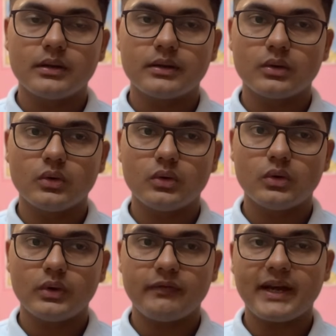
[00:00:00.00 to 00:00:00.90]

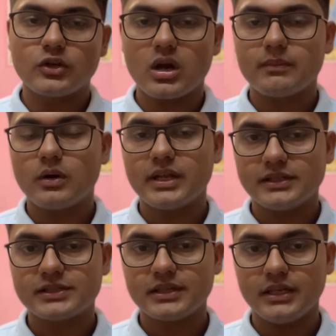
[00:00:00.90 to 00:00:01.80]
So if I talk about
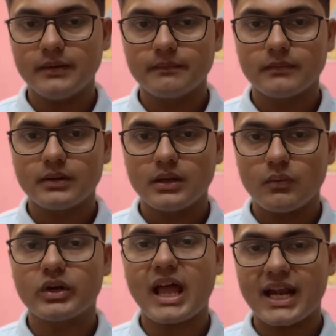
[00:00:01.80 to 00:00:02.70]
history,
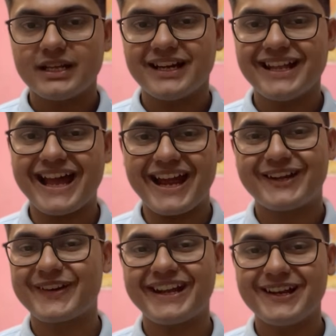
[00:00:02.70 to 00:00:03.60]
what I had done,
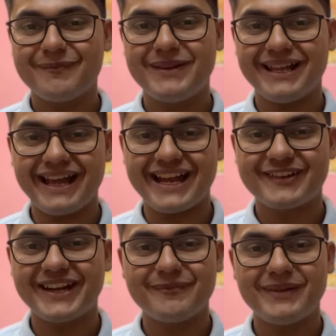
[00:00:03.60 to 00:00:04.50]
I'd
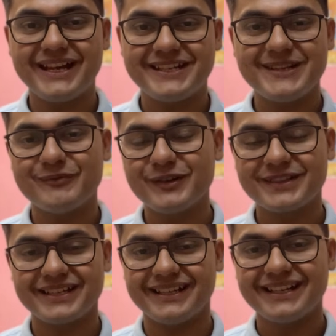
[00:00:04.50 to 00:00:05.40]
read plenty books.
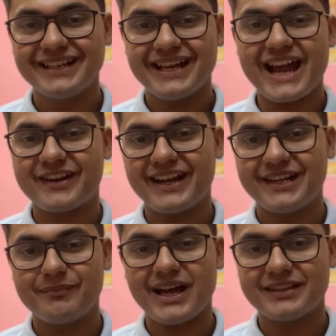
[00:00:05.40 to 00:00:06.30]
I'd
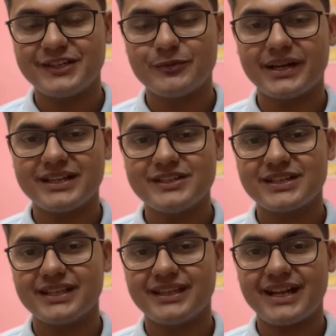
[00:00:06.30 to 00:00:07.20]
read Plasi to
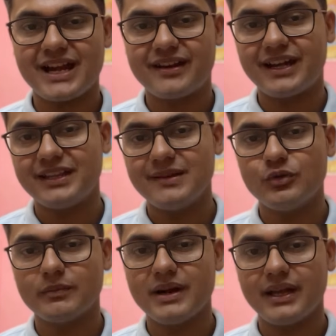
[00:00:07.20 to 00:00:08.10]
Partition, then I'd read the
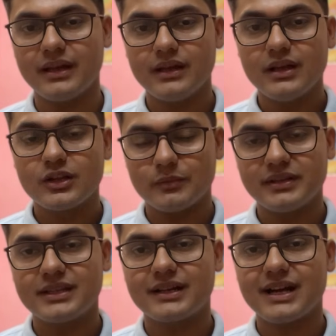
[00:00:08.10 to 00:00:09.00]
book by
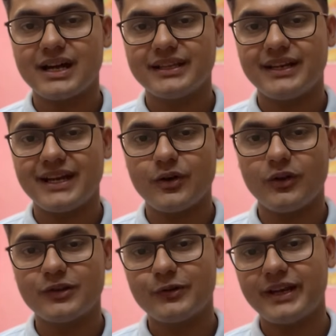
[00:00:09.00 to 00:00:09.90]
Sumit Sarkar, then I'd
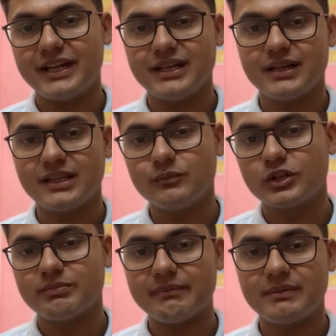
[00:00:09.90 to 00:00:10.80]
also read the books
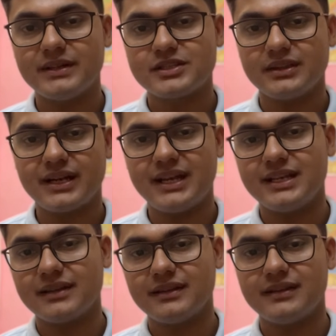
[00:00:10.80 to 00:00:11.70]
by Bipin Chandra,
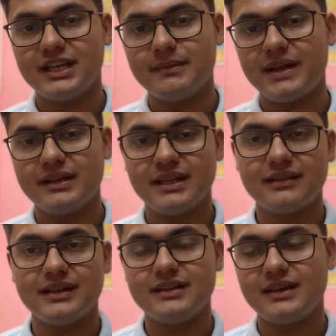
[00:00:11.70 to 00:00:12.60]
India Since Independence
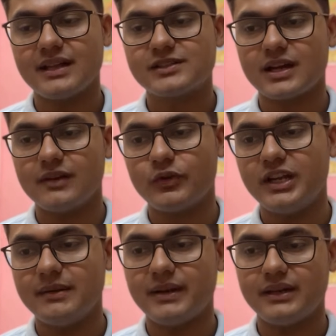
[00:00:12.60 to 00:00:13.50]
and India's Struggle for
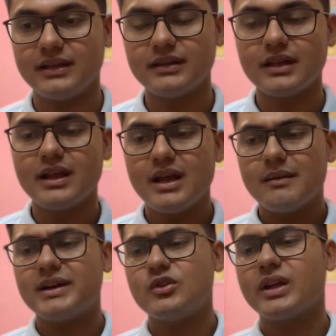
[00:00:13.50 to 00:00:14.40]
Independence.
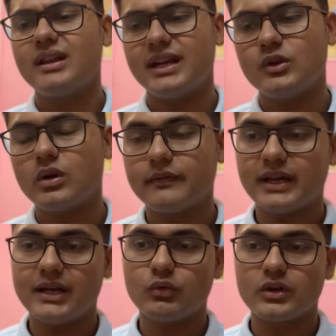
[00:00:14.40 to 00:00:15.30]
But you can let go of
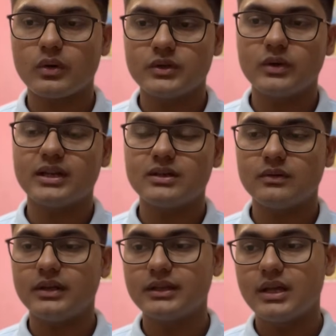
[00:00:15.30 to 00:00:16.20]
that. What you can do
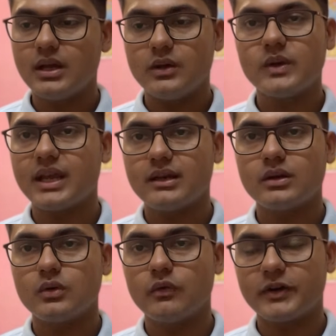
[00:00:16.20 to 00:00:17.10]
is, you
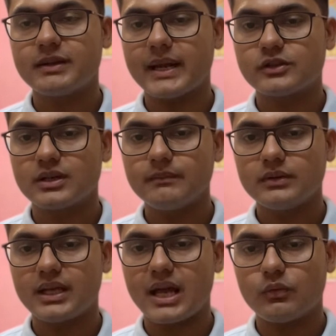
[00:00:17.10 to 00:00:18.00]
can go for Spectrum.
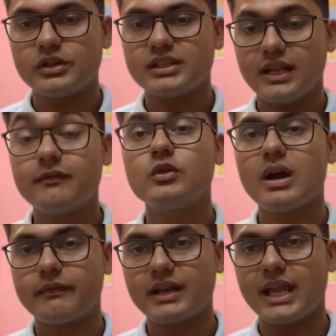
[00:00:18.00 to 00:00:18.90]
Then I would say if you
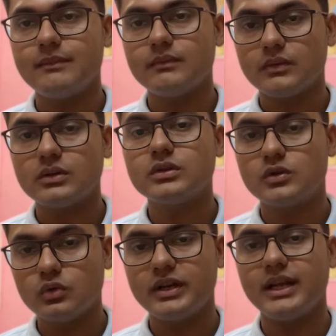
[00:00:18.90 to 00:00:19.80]
have time,
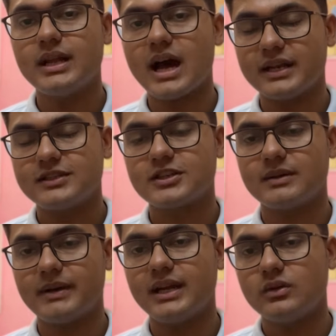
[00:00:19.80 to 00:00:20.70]
do read R.S.
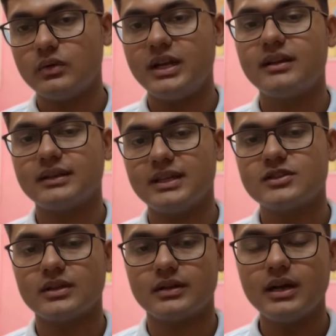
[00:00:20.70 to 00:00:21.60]
Sharma and do read Satish
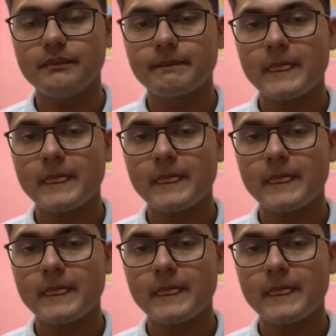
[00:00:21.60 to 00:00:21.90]
Chandra.